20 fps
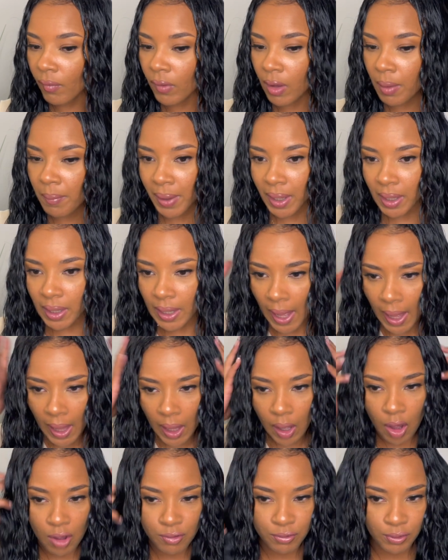But yeah,
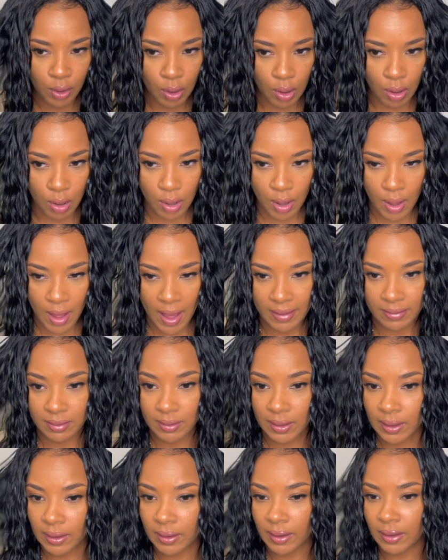overall, I
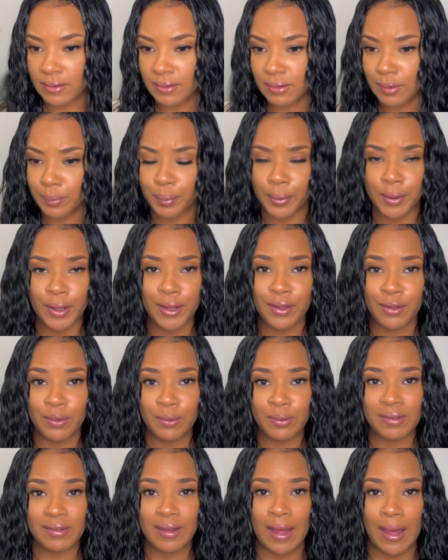think it's a pretty cute
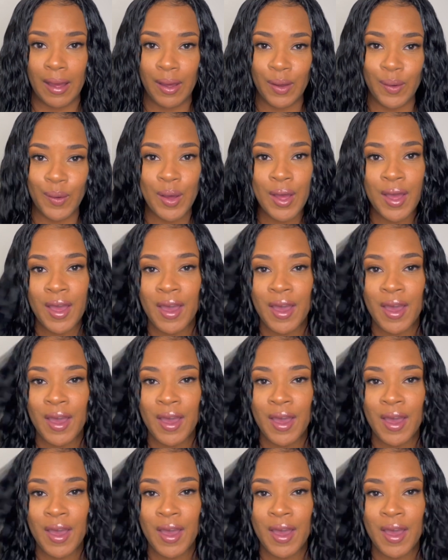style.